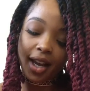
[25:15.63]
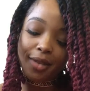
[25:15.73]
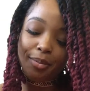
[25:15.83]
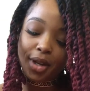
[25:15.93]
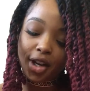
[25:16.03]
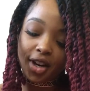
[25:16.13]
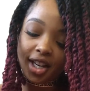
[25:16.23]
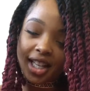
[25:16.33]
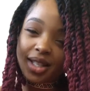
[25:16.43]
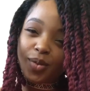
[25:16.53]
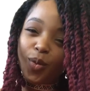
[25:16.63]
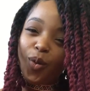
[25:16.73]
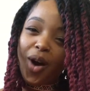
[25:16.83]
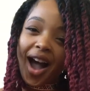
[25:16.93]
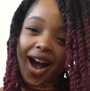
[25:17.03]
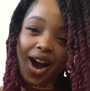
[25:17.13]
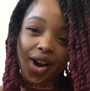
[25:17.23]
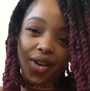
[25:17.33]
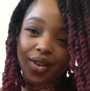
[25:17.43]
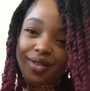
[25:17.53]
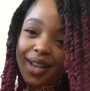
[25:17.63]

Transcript: impurities. Wow.